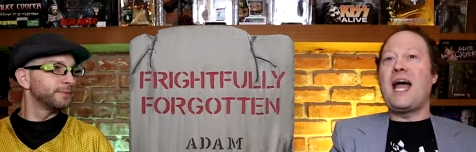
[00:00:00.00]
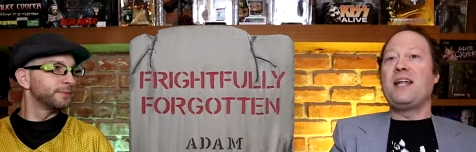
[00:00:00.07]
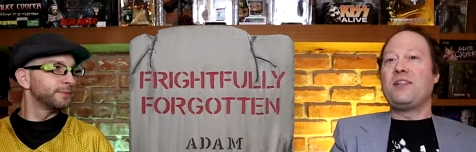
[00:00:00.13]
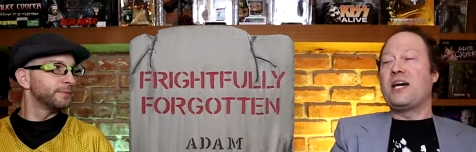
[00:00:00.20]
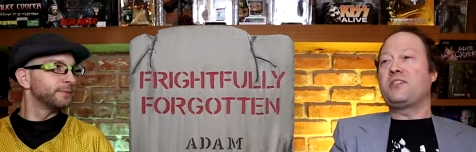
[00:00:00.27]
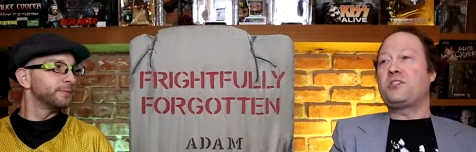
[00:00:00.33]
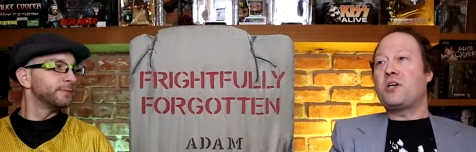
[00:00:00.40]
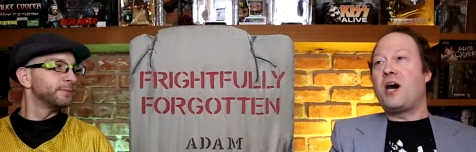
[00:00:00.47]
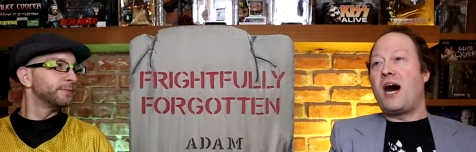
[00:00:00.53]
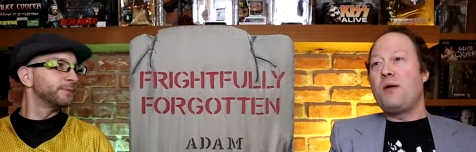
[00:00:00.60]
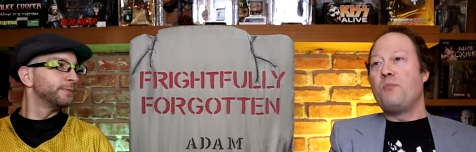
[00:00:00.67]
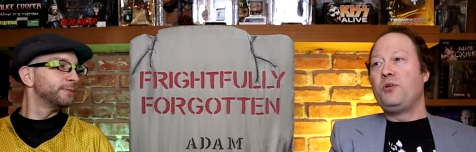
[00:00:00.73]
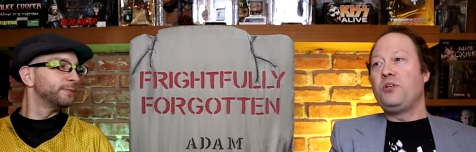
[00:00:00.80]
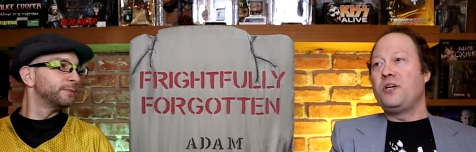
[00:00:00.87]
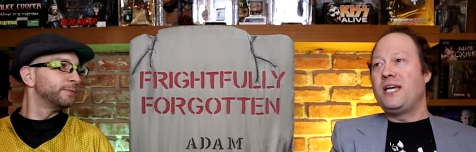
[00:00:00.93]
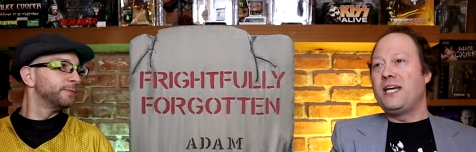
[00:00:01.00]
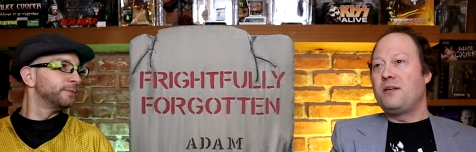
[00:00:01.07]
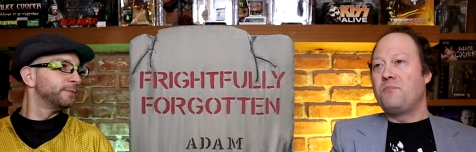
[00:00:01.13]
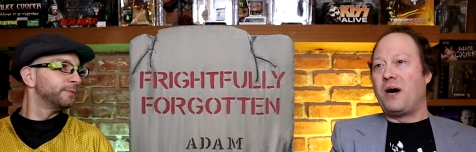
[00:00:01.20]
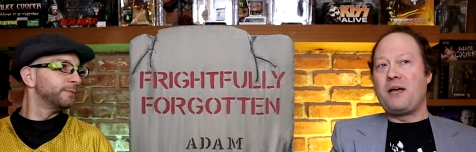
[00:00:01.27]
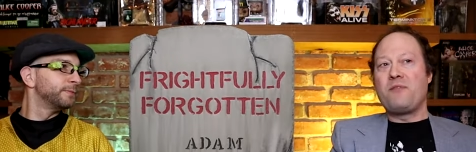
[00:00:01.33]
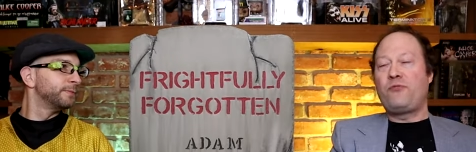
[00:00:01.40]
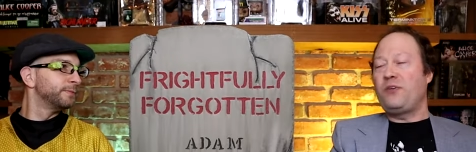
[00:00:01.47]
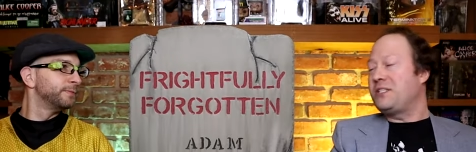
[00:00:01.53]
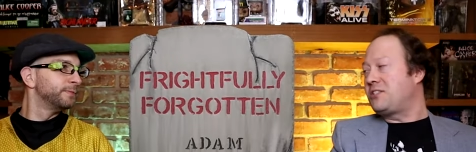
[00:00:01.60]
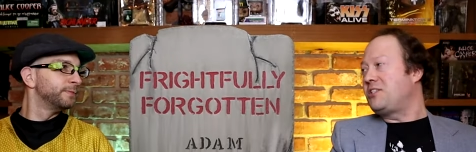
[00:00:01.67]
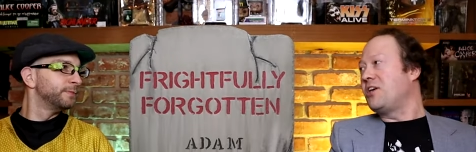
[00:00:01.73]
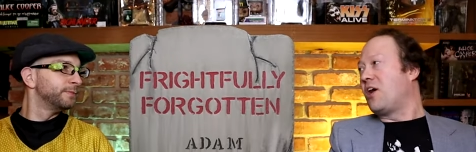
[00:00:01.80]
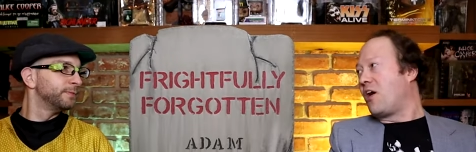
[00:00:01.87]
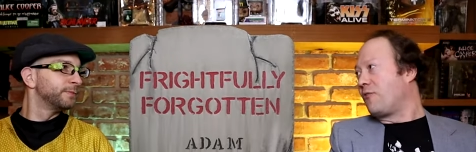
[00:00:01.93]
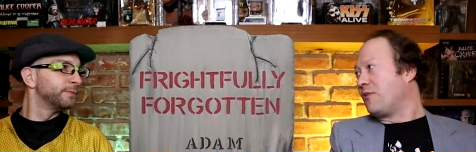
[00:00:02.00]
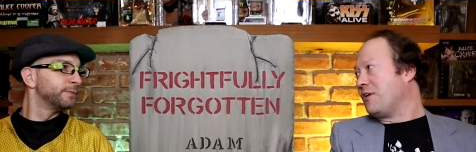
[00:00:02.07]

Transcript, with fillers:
Speaker 1: And that time when you hid my VCR